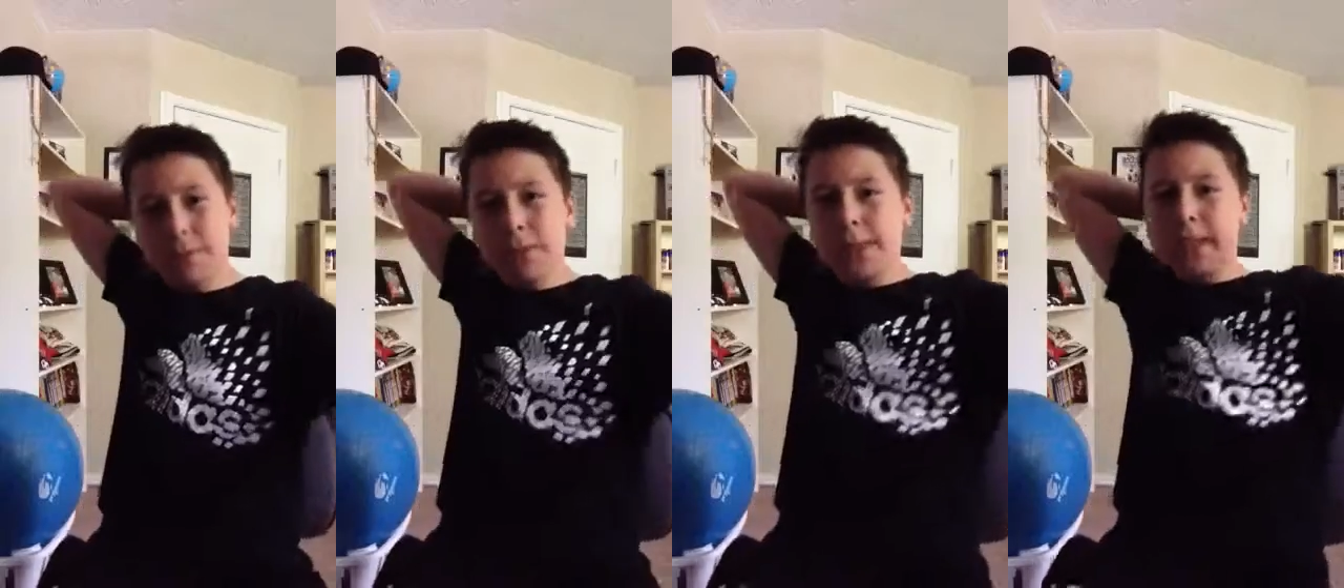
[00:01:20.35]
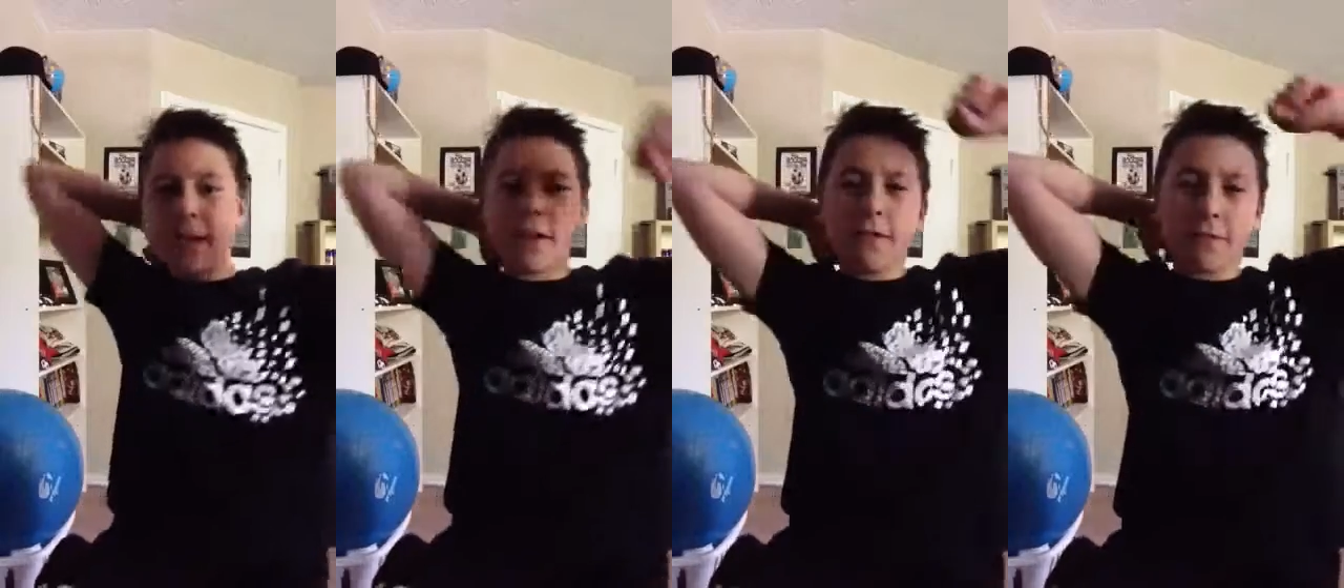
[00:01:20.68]

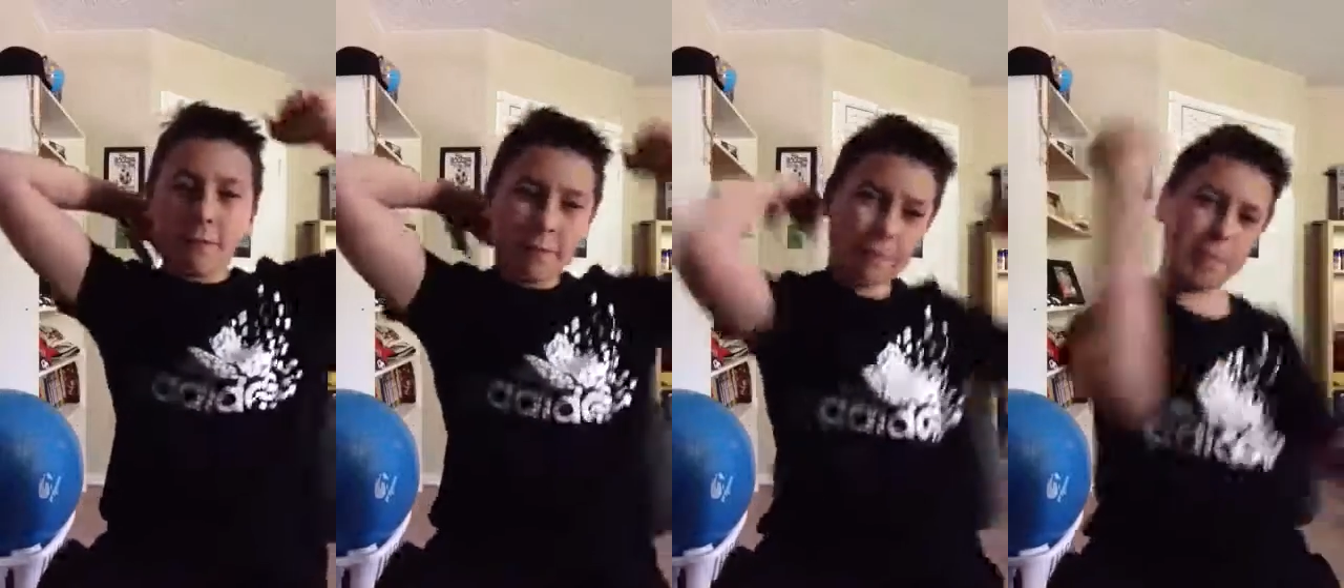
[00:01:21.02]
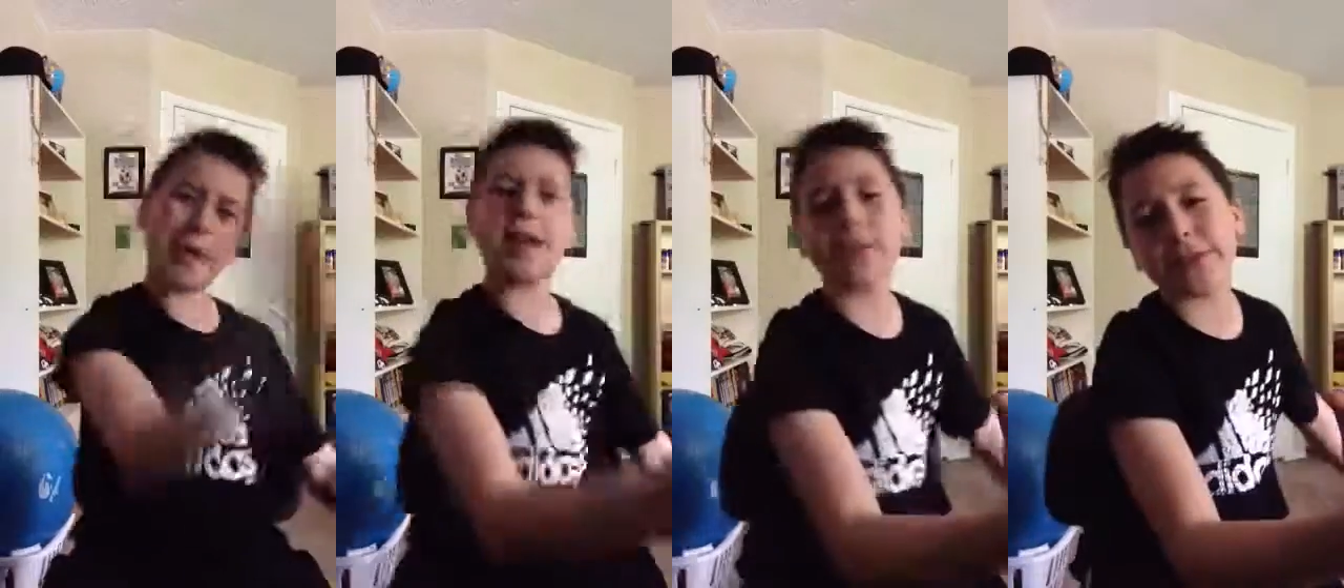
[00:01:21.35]
please give a
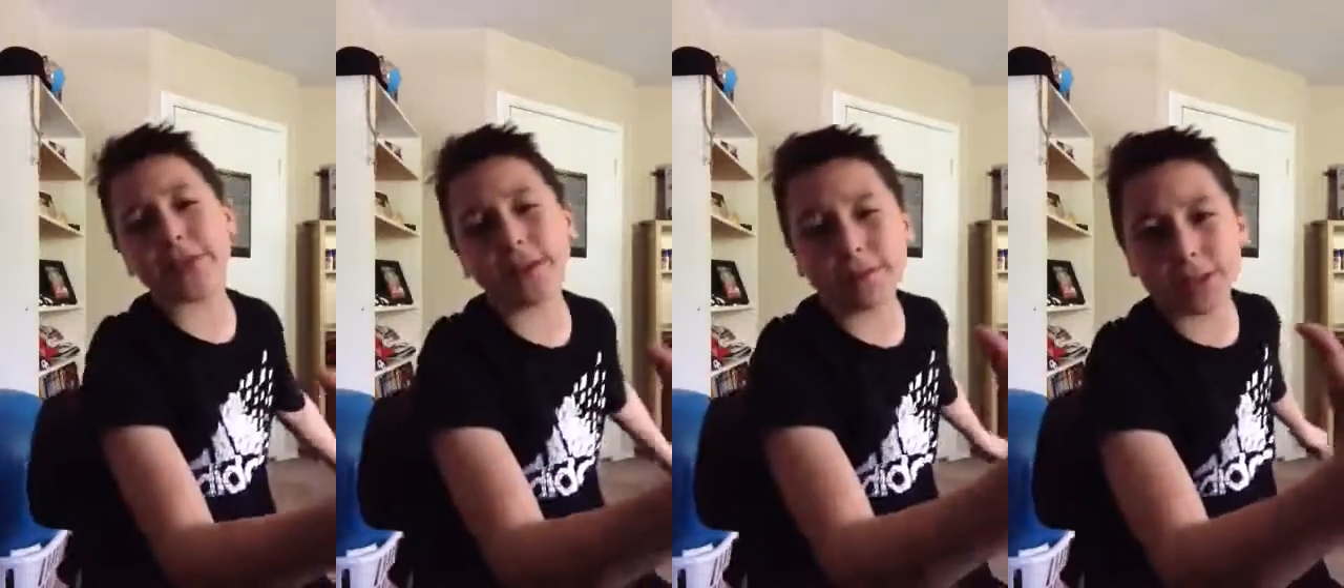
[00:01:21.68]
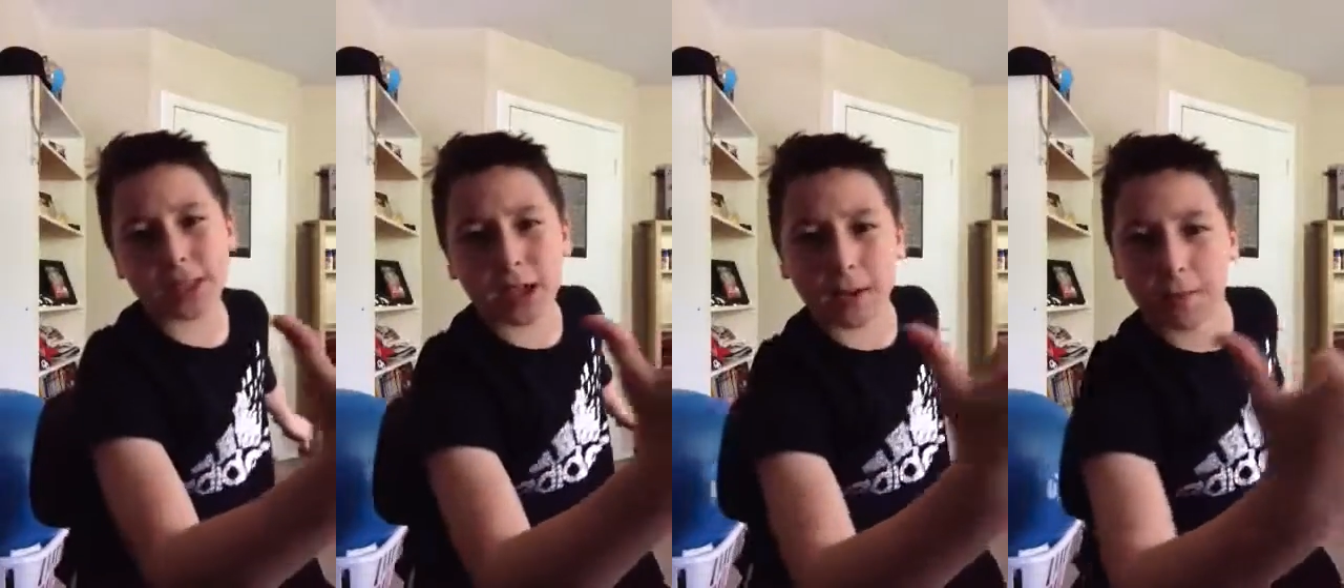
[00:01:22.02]
big
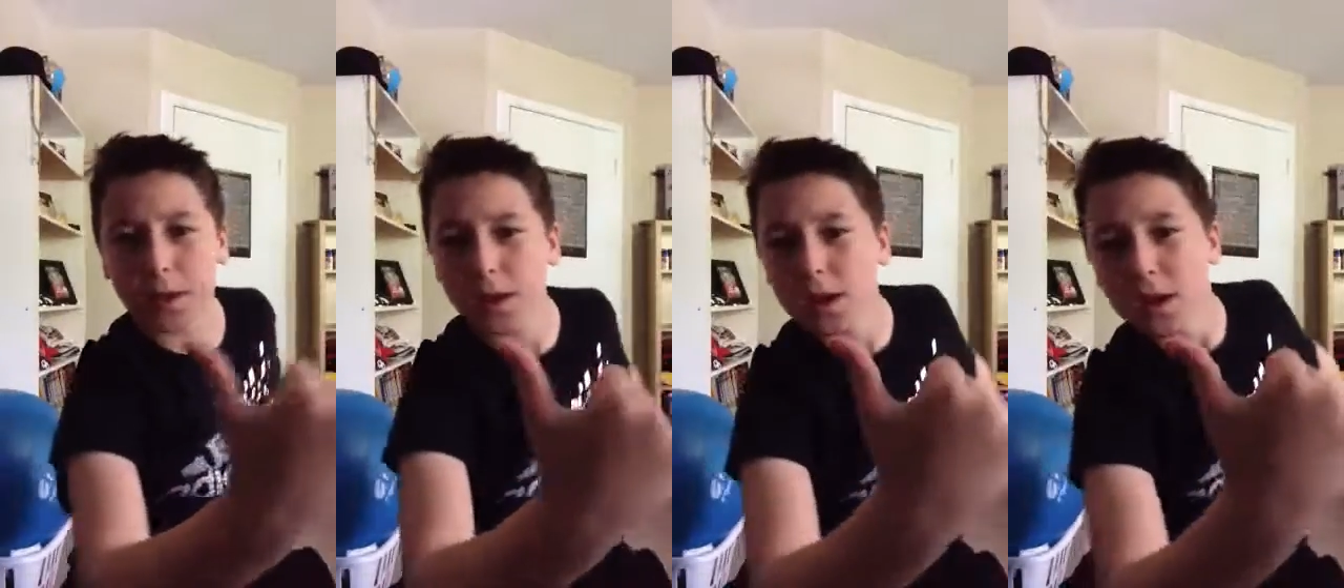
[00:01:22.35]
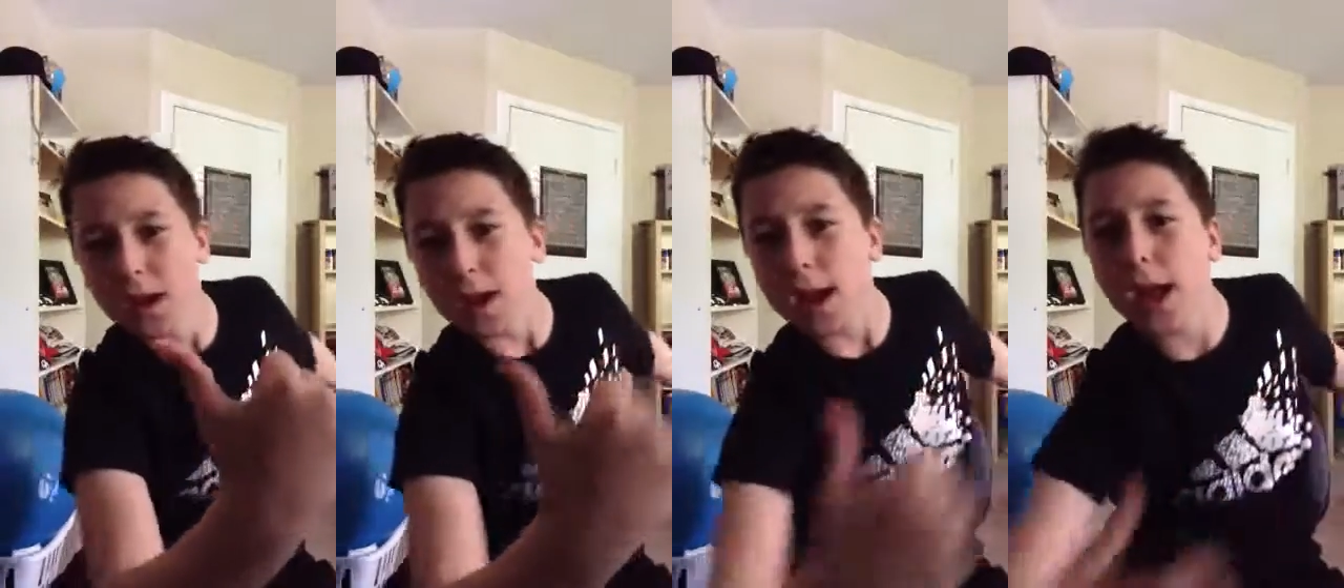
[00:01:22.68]
thumbs up.
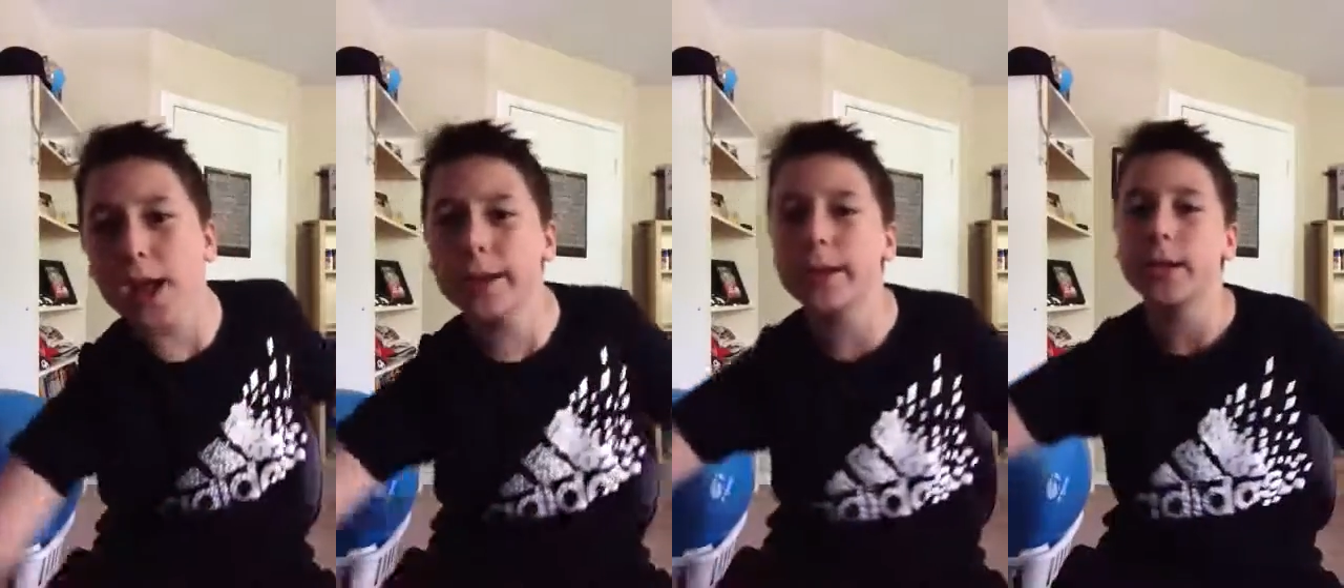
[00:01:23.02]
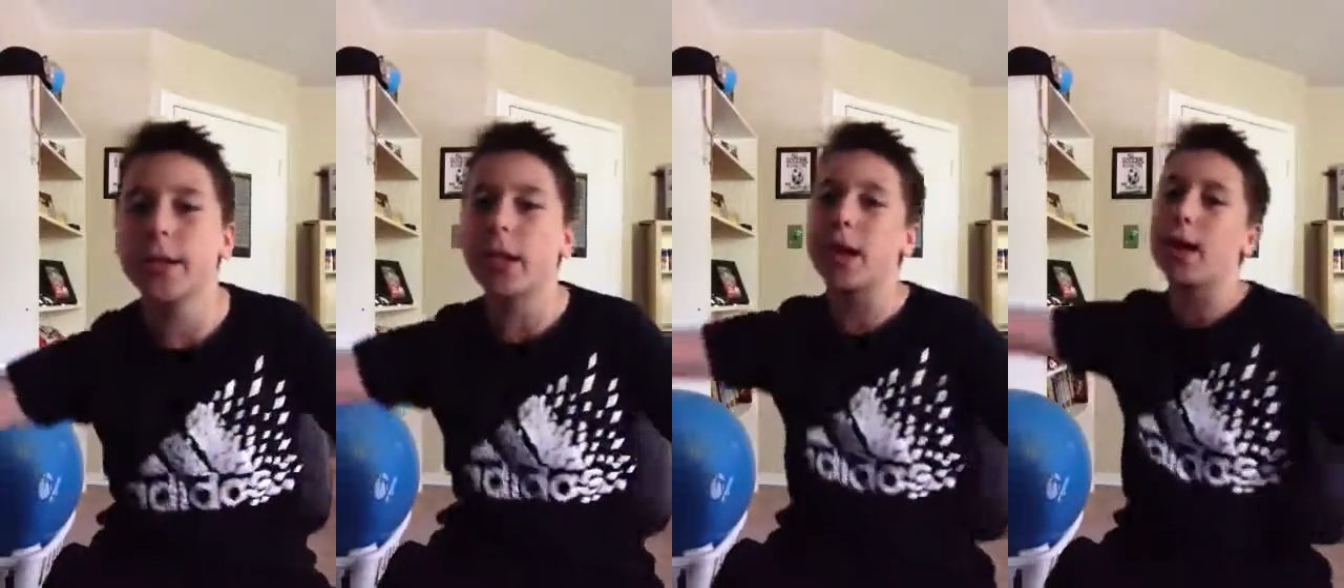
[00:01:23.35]
And
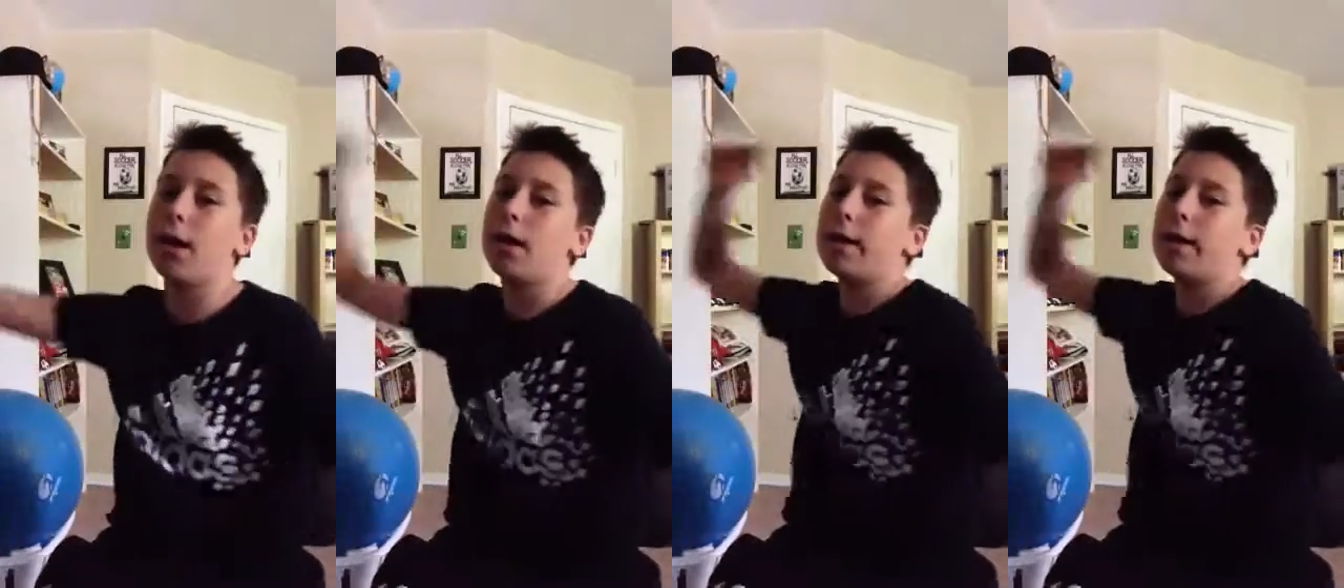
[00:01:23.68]
yeah.